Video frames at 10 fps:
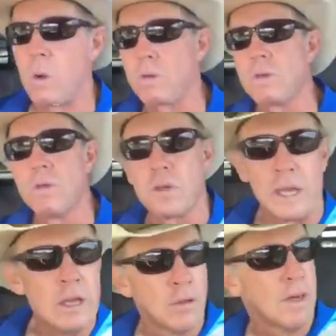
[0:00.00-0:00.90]
our horses.
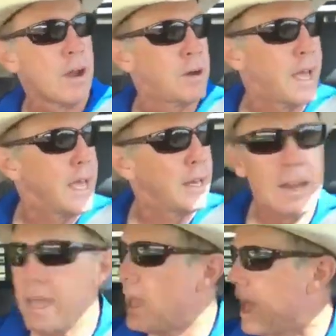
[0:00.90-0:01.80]
Either that or dang
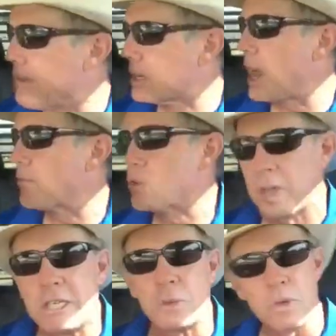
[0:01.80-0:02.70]
have a
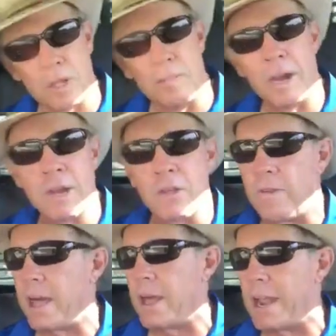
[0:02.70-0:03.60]
conversation with somebody, just
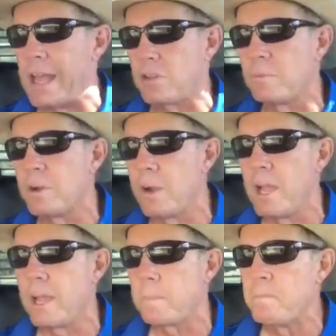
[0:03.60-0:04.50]
flat out ask them
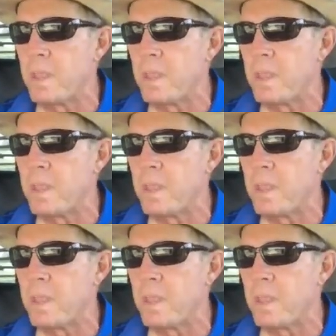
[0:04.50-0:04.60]
direct.